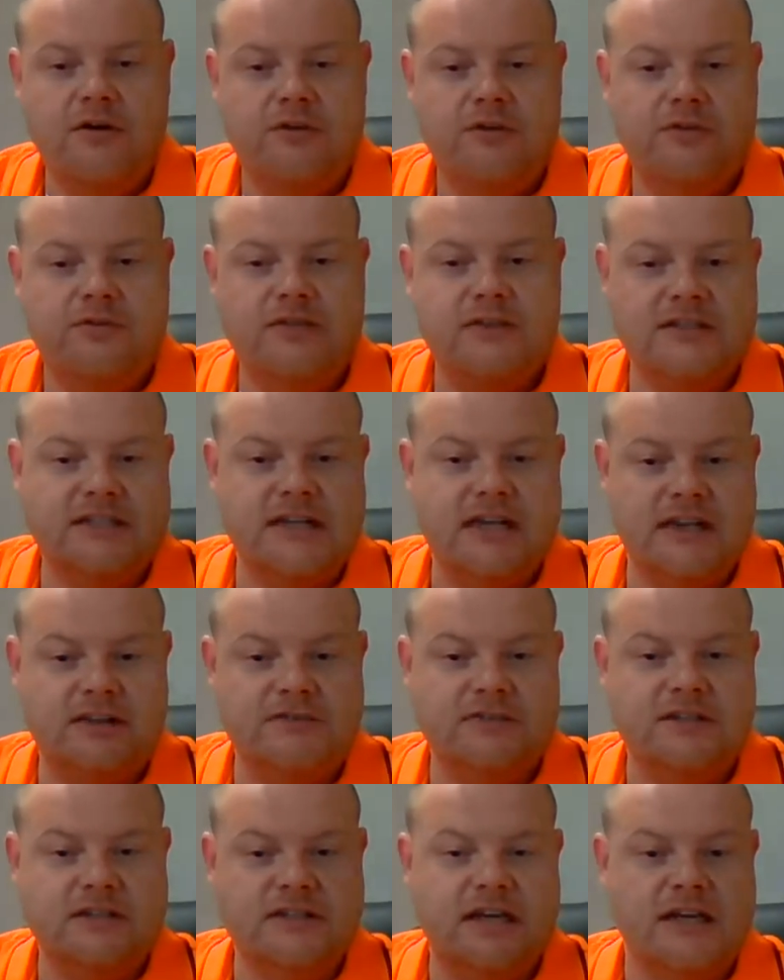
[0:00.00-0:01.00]
For the sake of
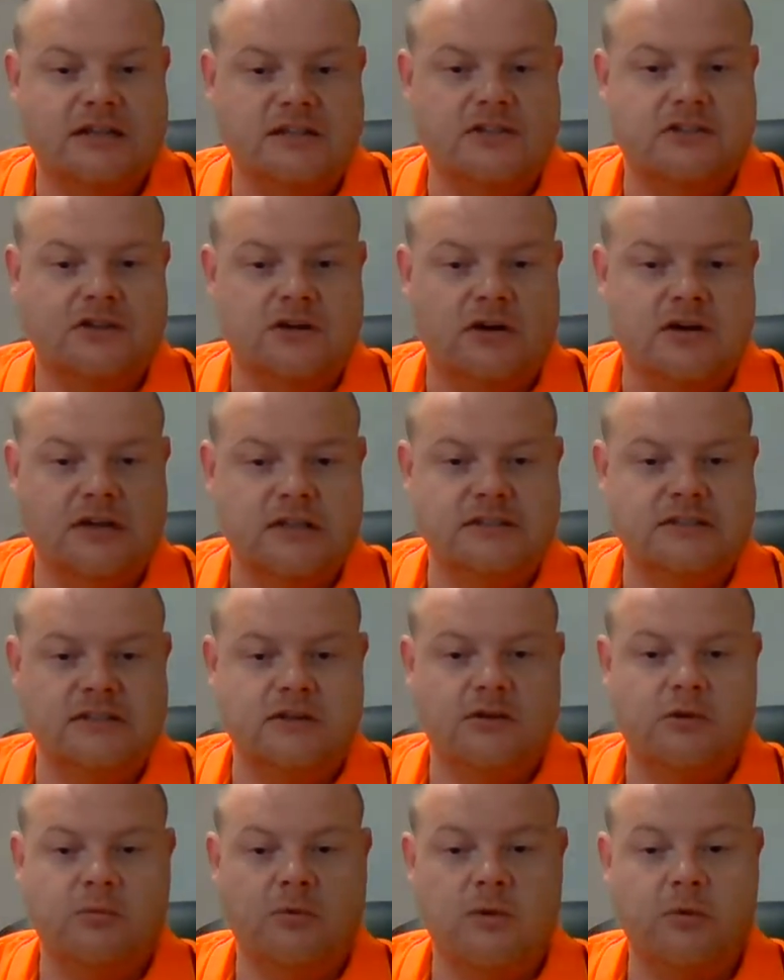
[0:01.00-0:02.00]
this exercise,
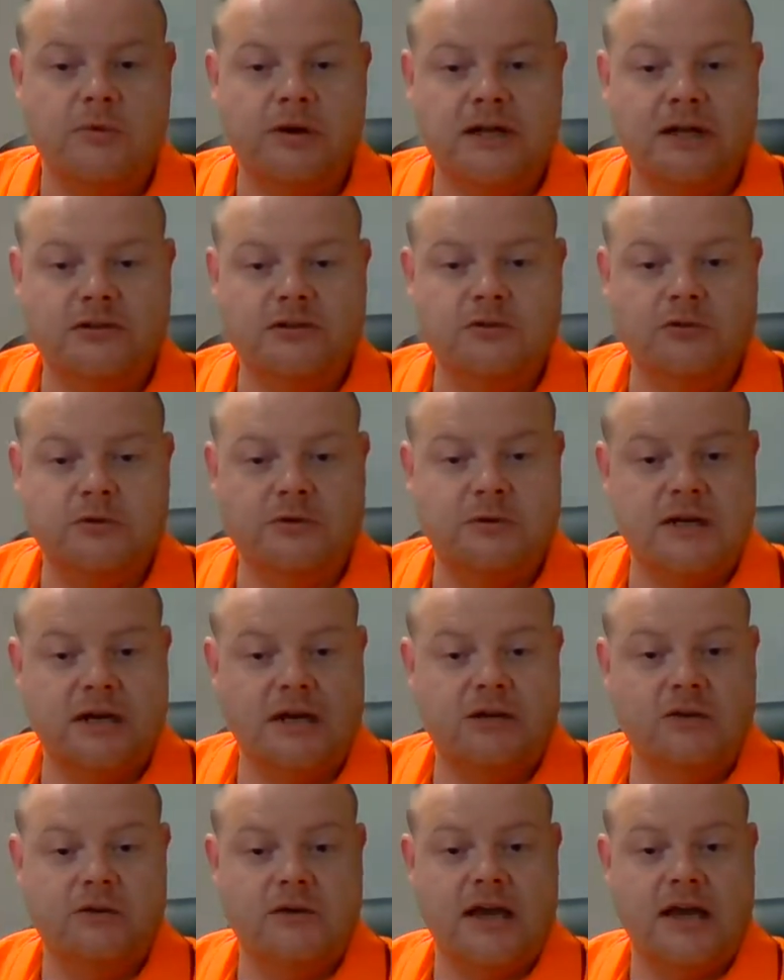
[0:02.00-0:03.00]
what we're going to do is we're going
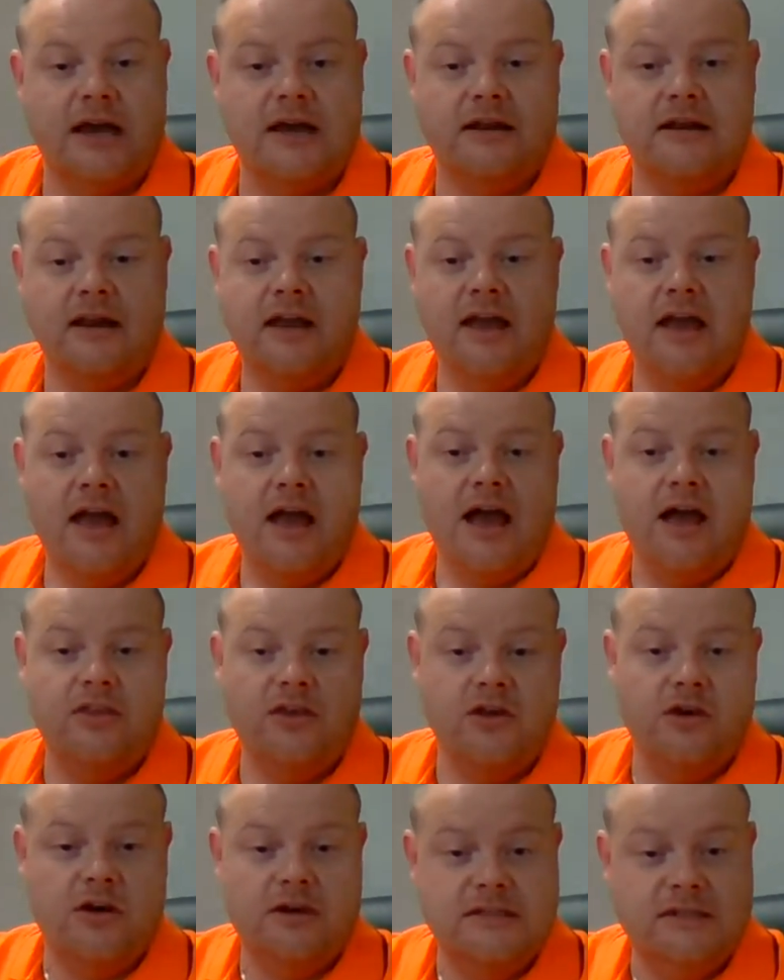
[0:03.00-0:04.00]
to look at
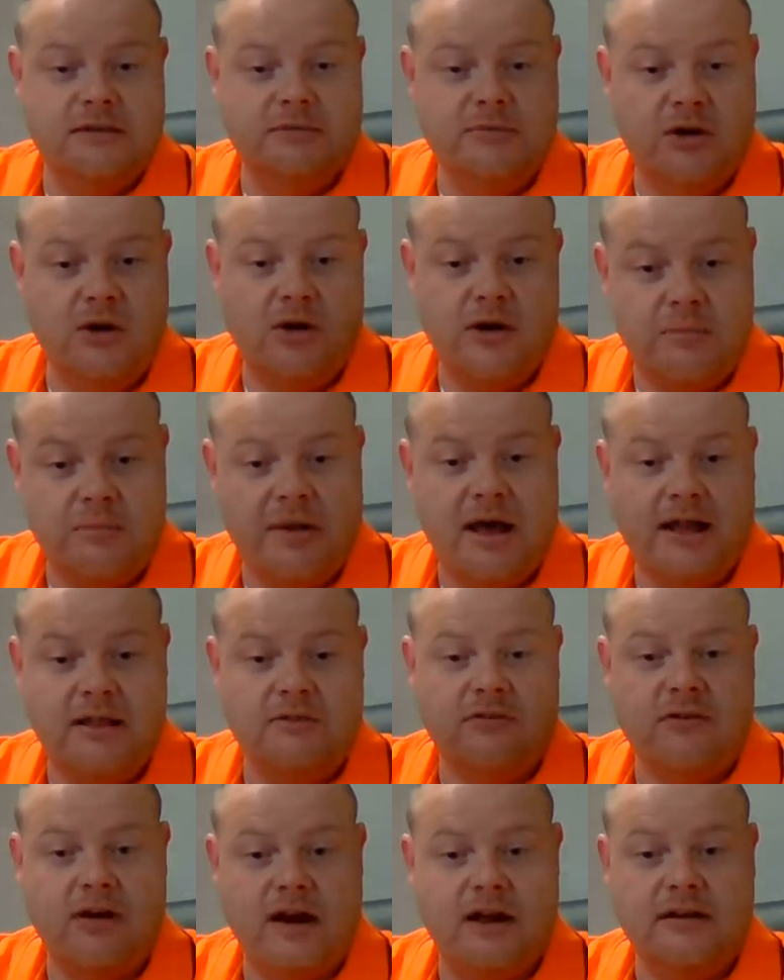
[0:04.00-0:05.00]
the idea behind a pallet
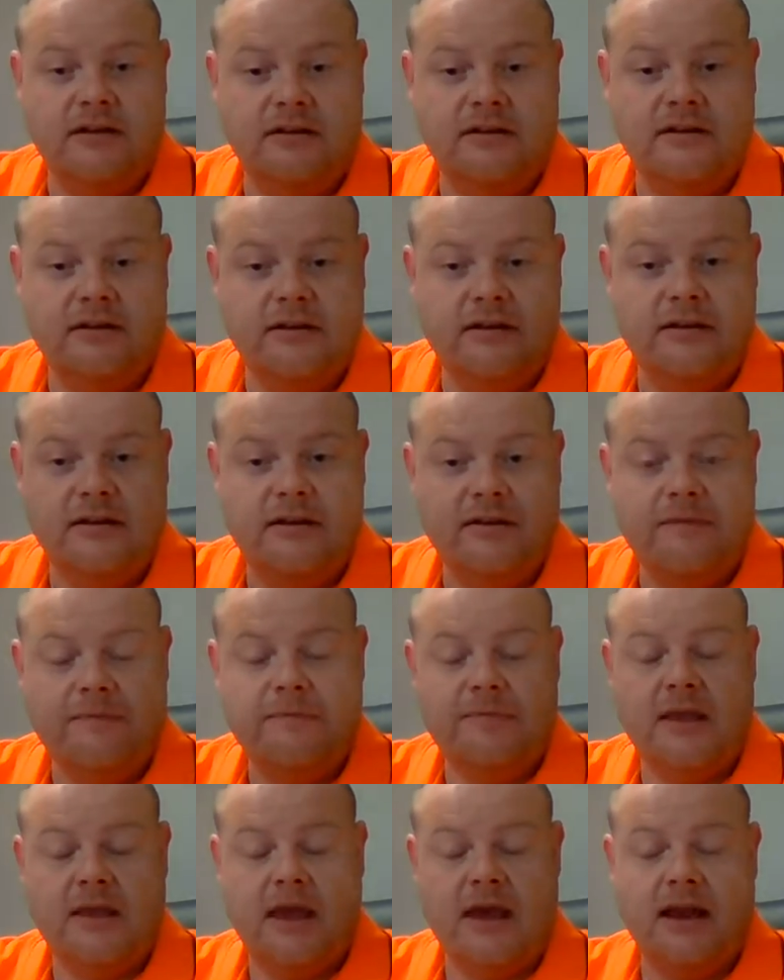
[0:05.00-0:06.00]
rate
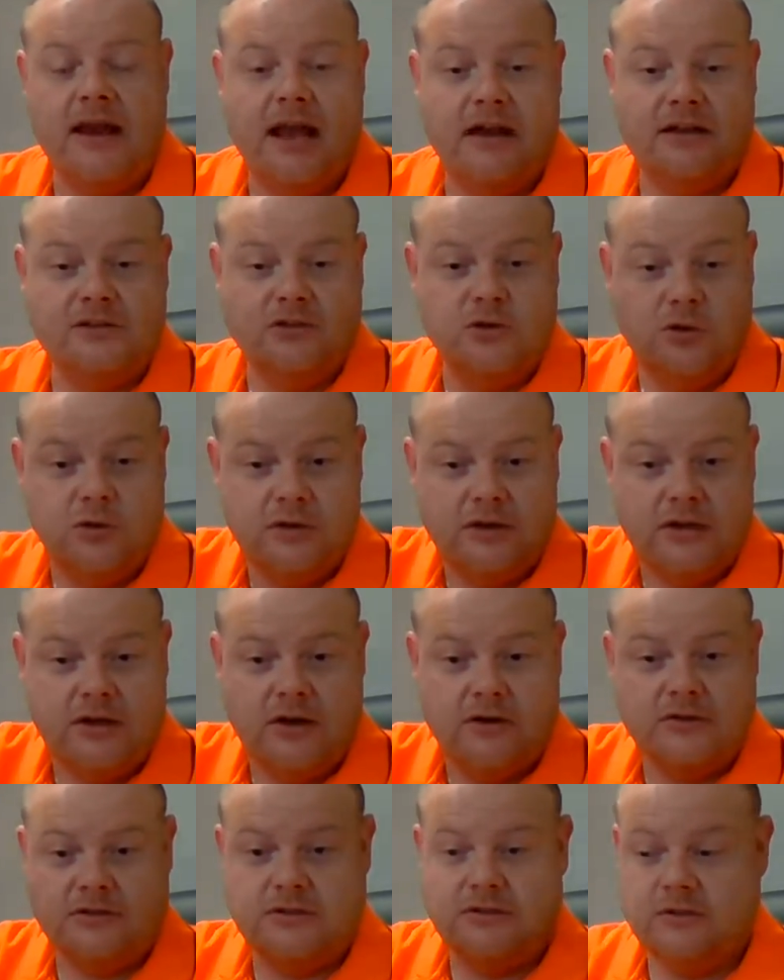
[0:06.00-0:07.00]
and how tall it
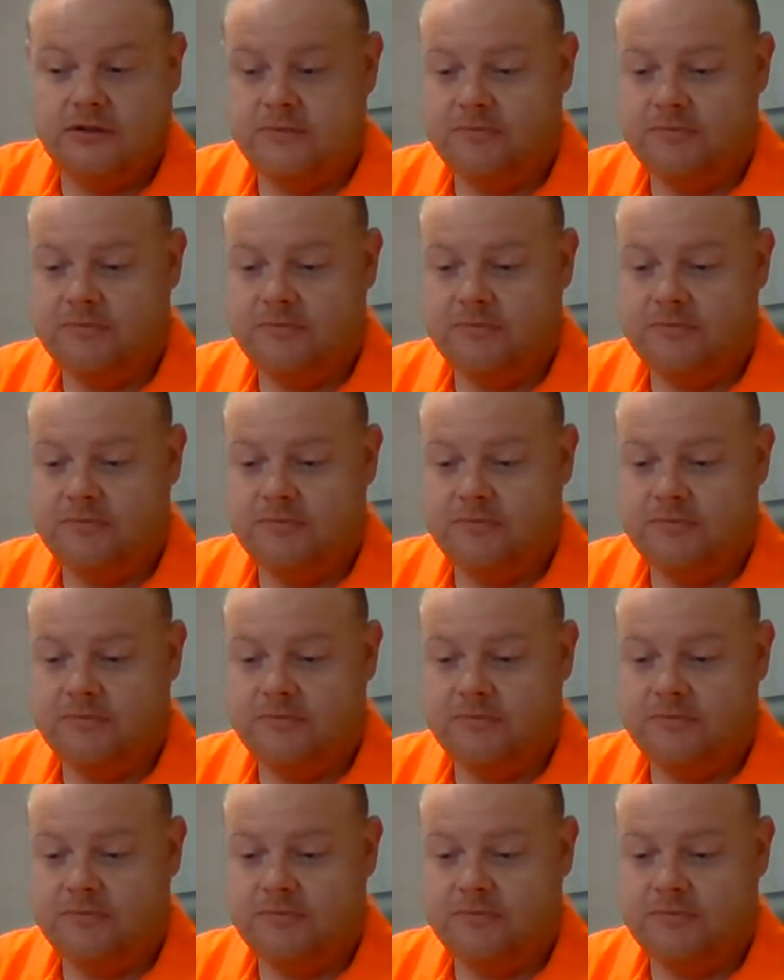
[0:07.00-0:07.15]
goes to.